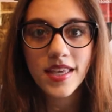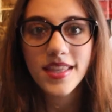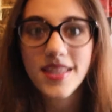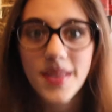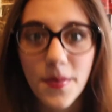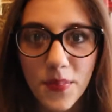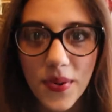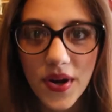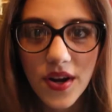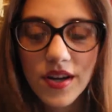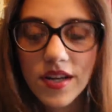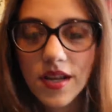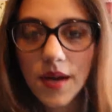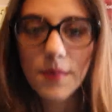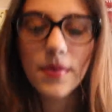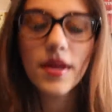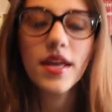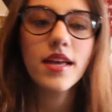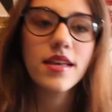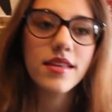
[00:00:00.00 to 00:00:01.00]
You burn
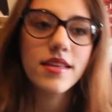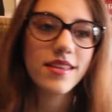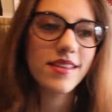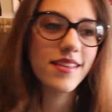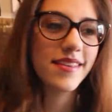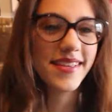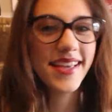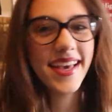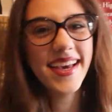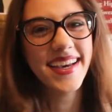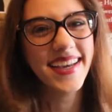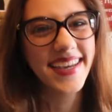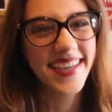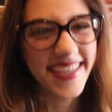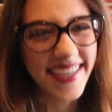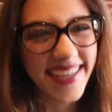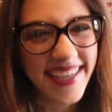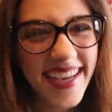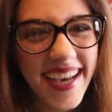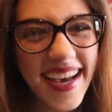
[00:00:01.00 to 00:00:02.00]
them!
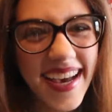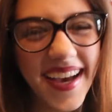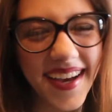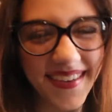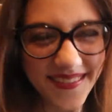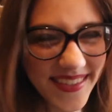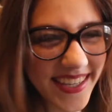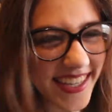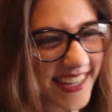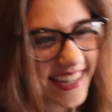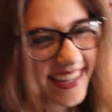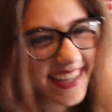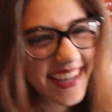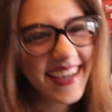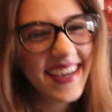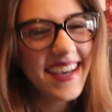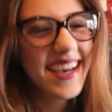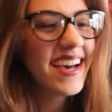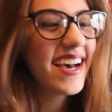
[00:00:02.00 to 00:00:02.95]
I'm kidding.